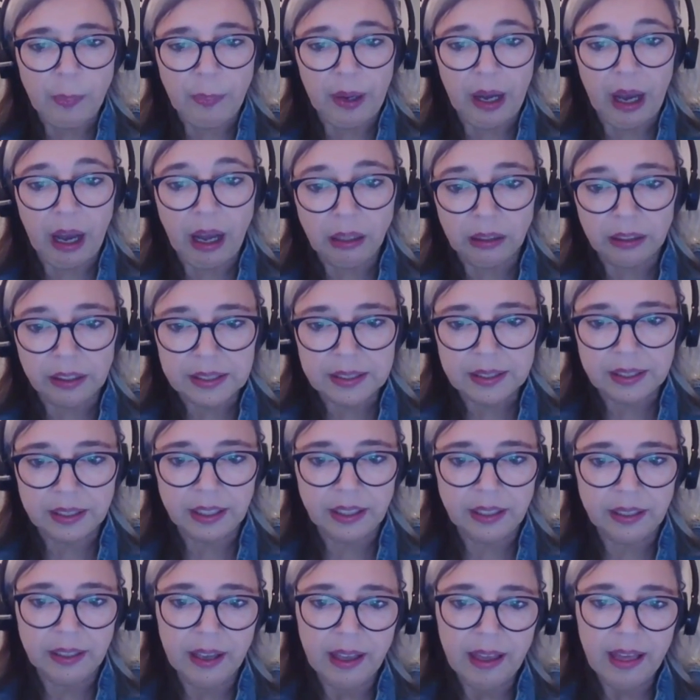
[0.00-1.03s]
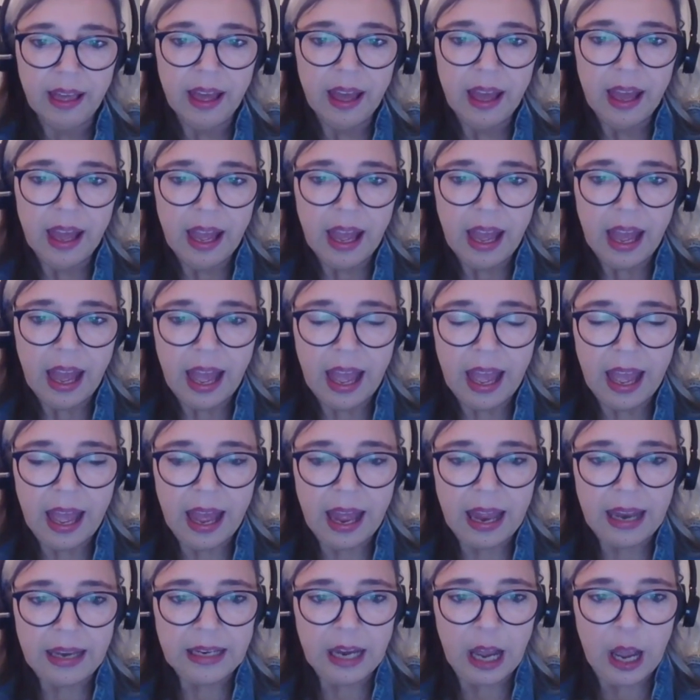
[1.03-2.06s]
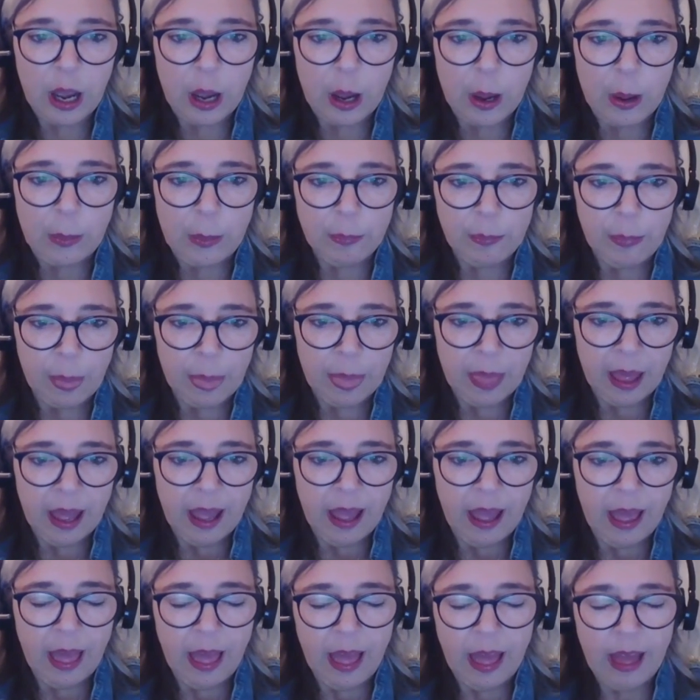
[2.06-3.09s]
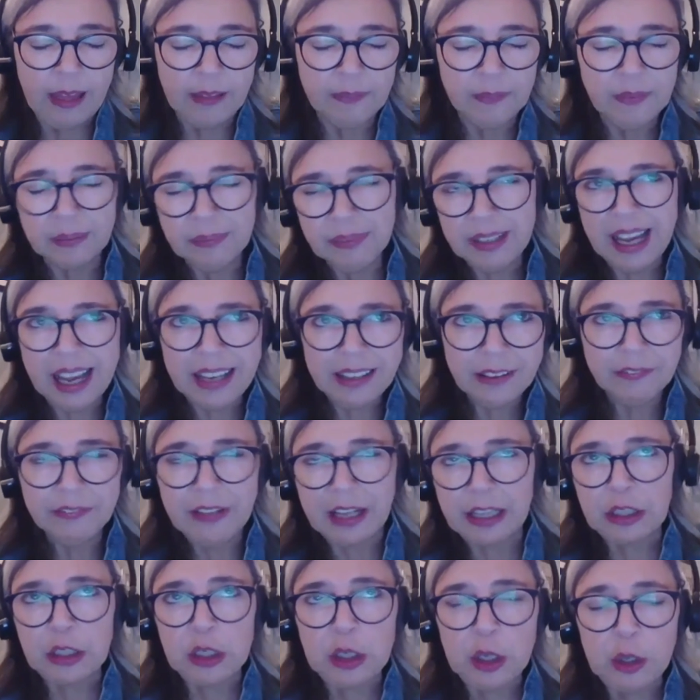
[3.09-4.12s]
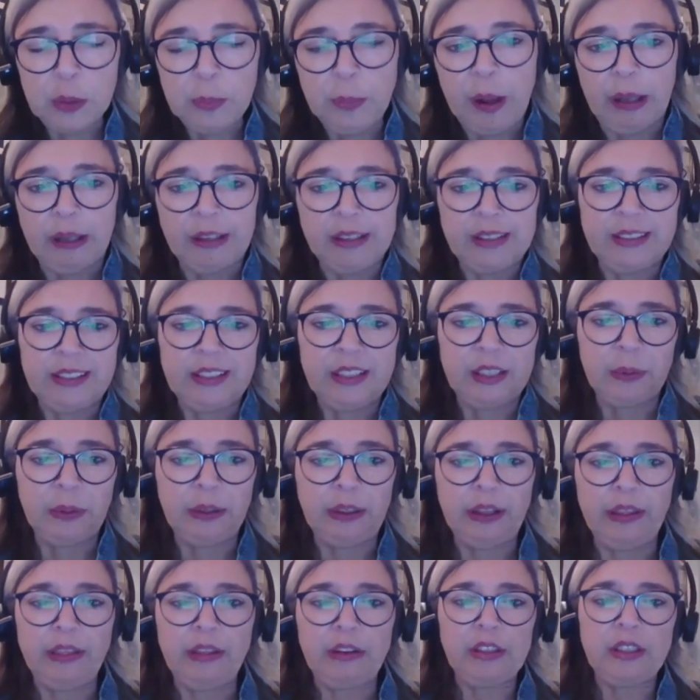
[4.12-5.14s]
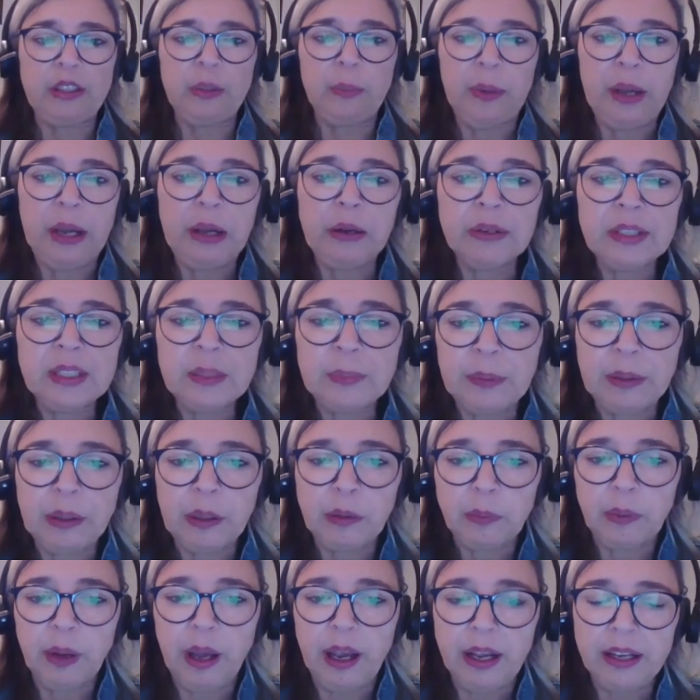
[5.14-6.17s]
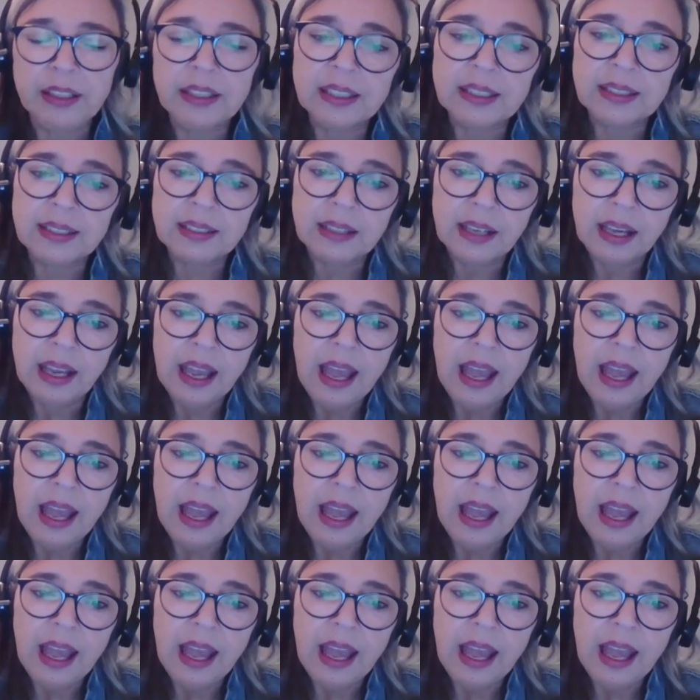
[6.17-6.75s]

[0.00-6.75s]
policy. And kind of like 2 policies, really. There's the Parents' Bill of Rights,